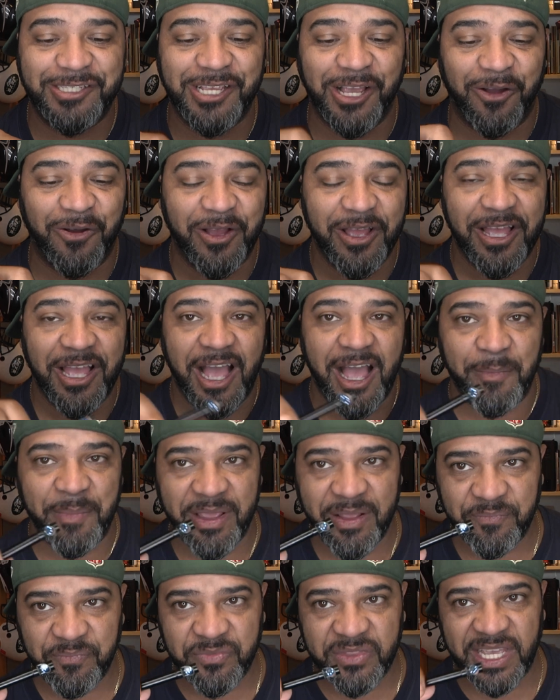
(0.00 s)
so, I
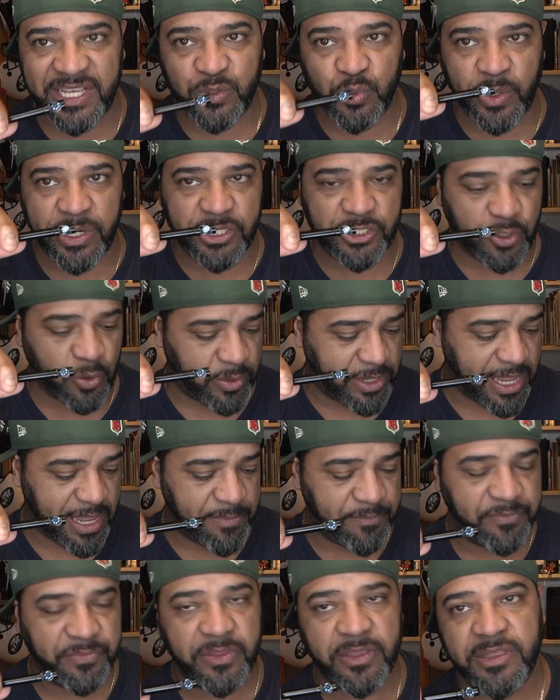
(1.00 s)
mean, this one is okay.
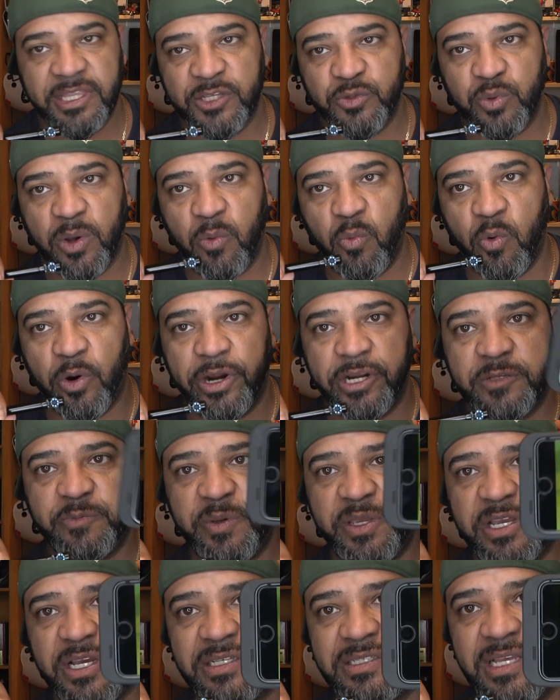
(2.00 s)
This one works
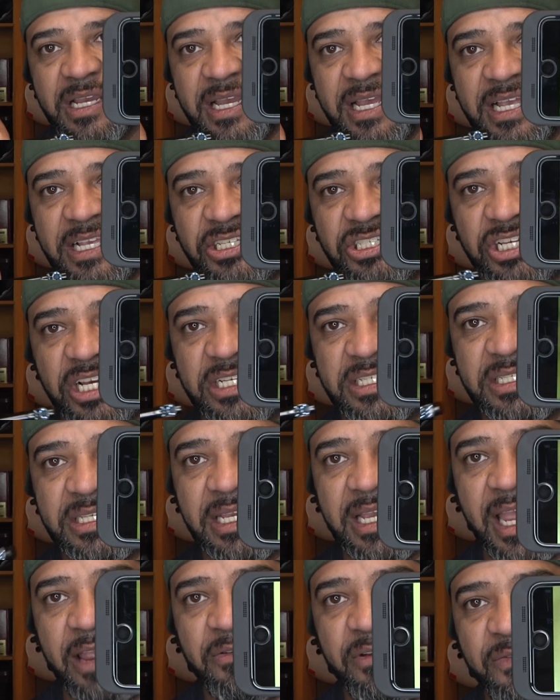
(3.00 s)
because it's just a